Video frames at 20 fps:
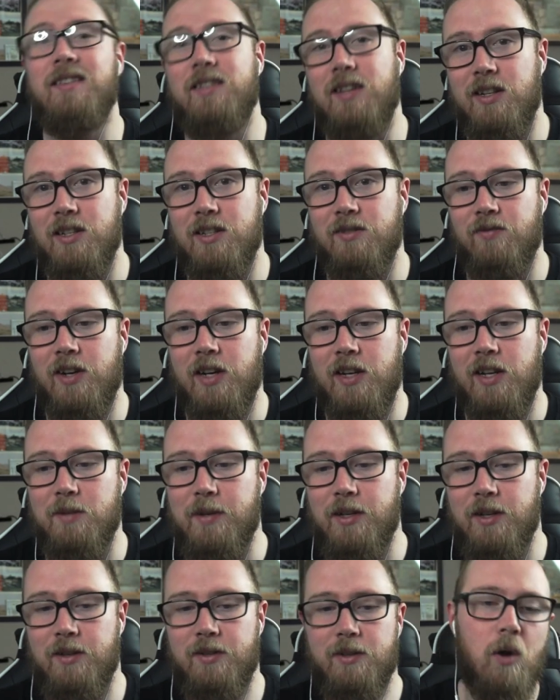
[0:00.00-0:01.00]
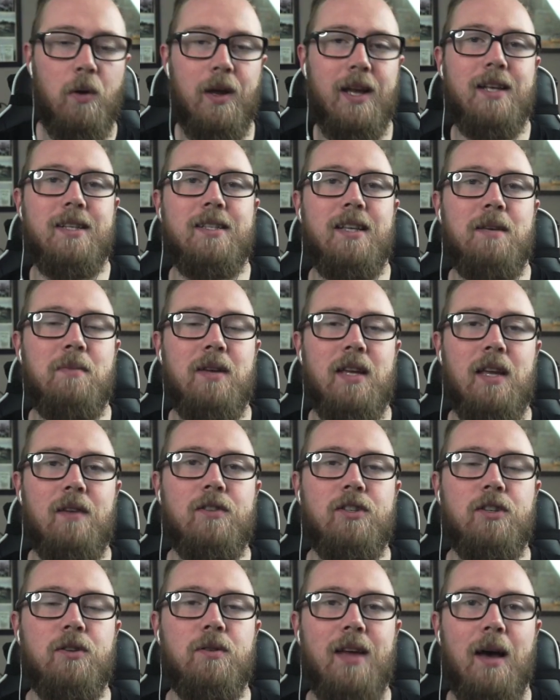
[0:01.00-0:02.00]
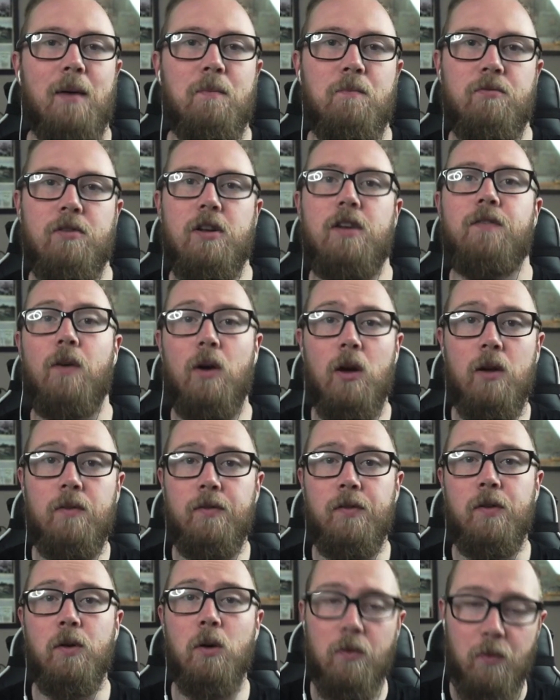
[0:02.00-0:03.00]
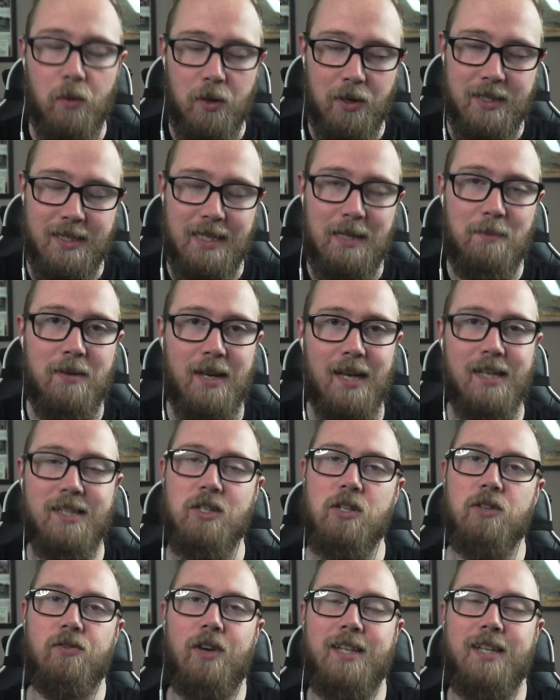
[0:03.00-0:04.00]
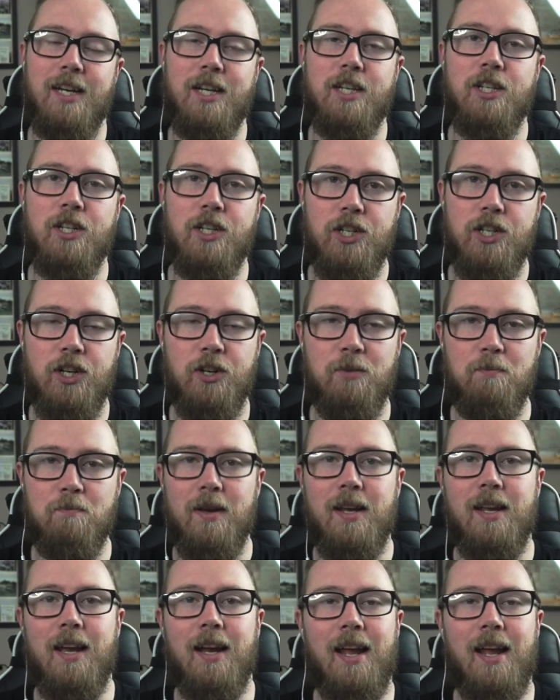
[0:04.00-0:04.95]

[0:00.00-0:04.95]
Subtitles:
so it doesn't really need to be used. Quick Sim gives you that brief overview of what your DPS and your rotation should be,